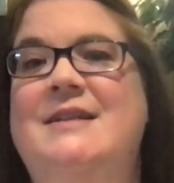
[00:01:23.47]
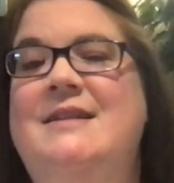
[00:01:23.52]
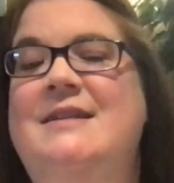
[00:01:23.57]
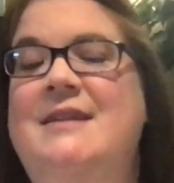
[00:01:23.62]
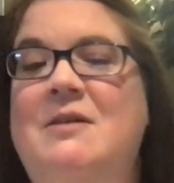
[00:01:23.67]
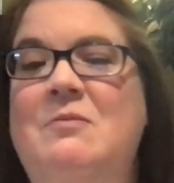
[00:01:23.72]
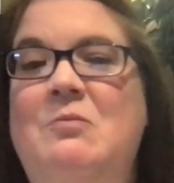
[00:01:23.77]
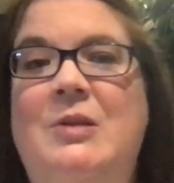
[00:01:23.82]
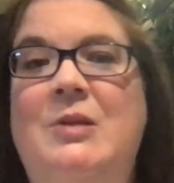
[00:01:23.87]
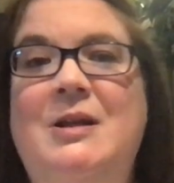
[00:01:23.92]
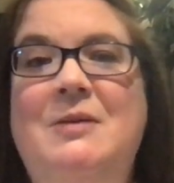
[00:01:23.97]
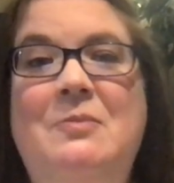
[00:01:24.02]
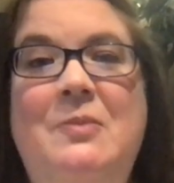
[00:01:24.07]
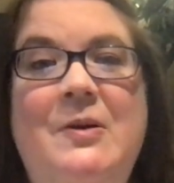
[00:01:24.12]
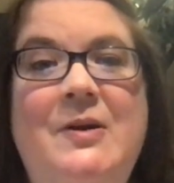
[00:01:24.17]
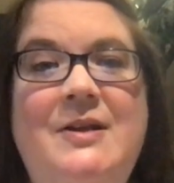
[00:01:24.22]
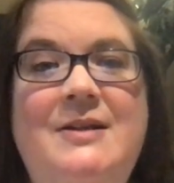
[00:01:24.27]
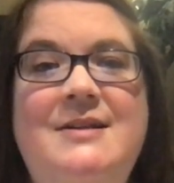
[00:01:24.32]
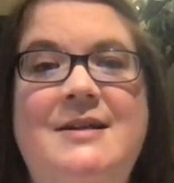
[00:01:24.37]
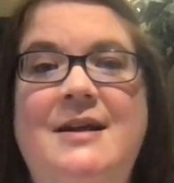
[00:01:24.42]
Simply
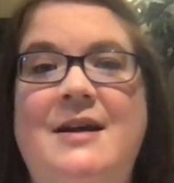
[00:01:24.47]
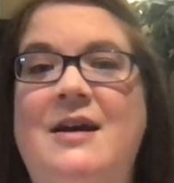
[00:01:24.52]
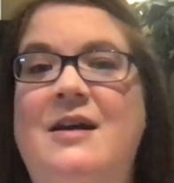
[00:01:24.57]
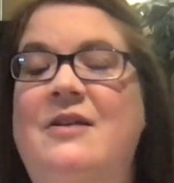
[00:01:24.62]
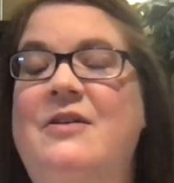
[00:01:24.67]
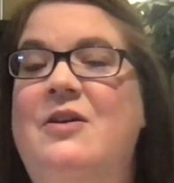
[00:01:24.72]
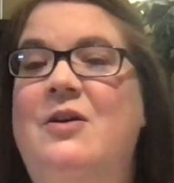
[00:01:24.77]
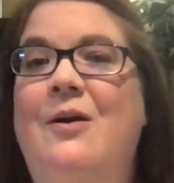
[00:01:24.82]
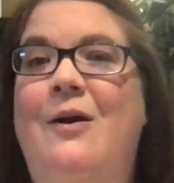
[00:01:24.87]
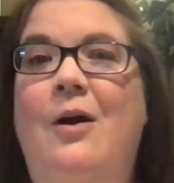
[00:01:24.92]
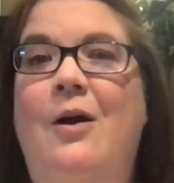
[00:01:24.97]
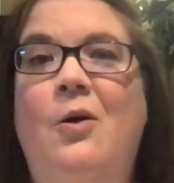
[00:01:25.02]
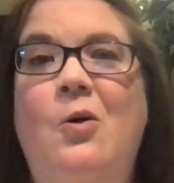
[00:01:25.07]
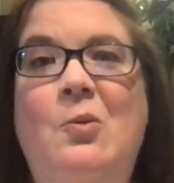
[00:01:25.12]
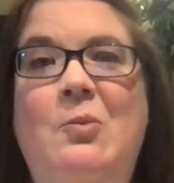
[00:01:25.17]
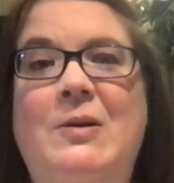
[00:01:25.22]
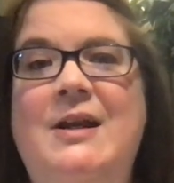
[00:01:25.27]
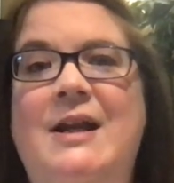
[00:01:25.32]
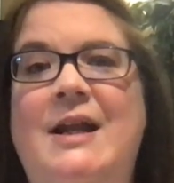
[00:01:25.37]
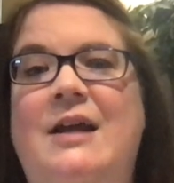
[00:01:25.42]
put, they're
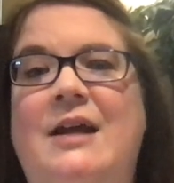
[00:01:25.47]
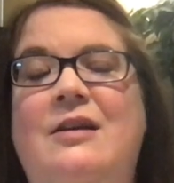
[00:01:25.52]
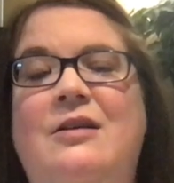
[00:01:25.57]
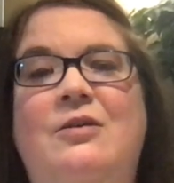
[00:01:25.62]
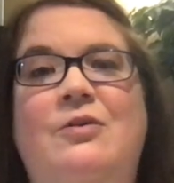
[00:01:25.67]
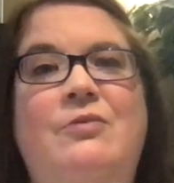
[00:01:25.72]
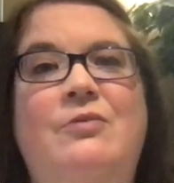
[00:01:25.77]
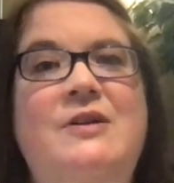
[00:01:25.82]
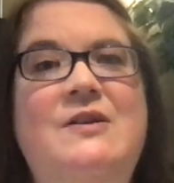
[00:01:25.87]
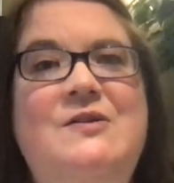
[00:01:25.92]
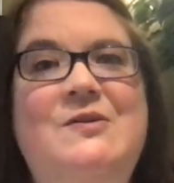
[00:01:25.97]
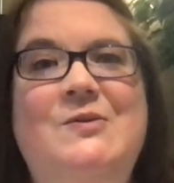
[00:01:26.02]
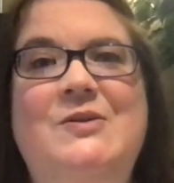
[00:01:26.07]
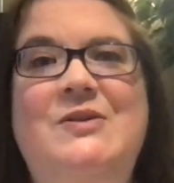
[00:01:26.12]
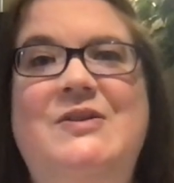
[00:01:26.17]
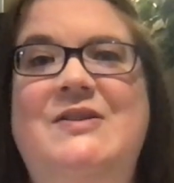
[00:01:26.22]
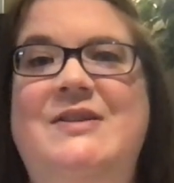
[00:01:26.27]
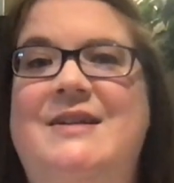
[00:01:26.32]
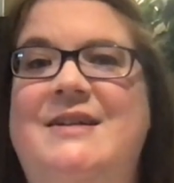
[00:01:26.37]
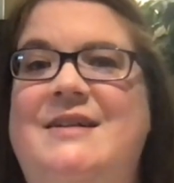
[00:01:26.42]
open-ended
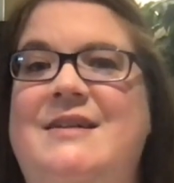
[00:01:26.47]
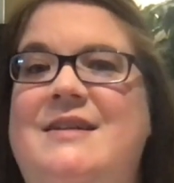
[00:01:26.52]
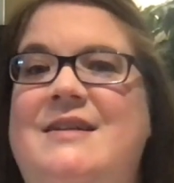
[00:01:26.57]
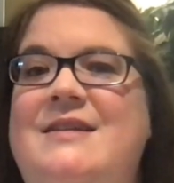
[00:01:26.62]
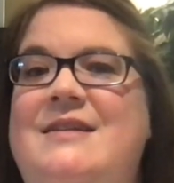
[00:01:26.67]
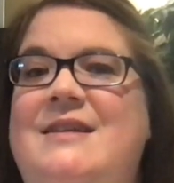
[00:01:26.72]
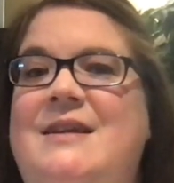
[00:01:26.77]
resources.